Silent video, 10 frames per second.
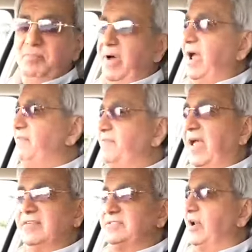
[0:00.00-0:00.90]
My
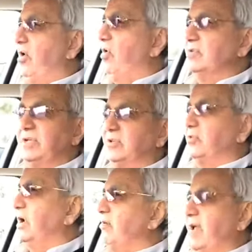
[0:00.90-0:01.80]
faith still holds onto
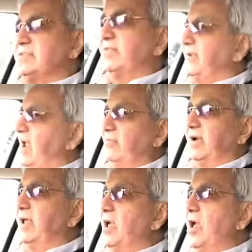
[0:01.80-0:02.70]
the cross of
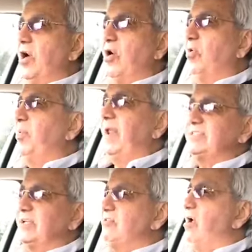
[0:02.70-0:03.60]
Calvary. Oh,
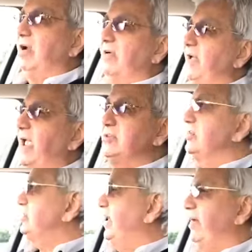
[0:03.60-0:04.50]
blessed rock of
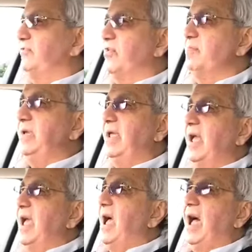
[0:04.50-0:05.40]
ages cleft for me,
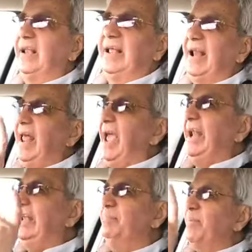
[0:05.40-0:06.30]
I'll
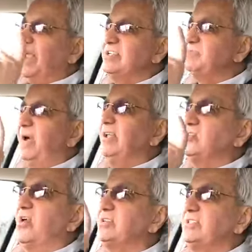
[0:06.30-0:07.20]
gladly place my
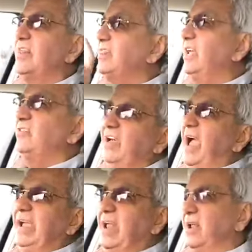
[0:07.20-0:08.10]
trust in things
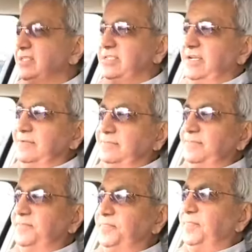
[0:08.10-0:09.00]
I cannot see.
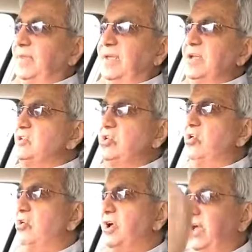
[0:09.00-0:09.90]

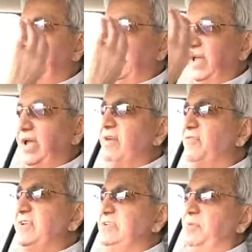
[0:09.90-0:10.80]
So,
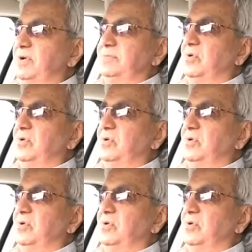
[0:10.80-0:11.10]
invisible.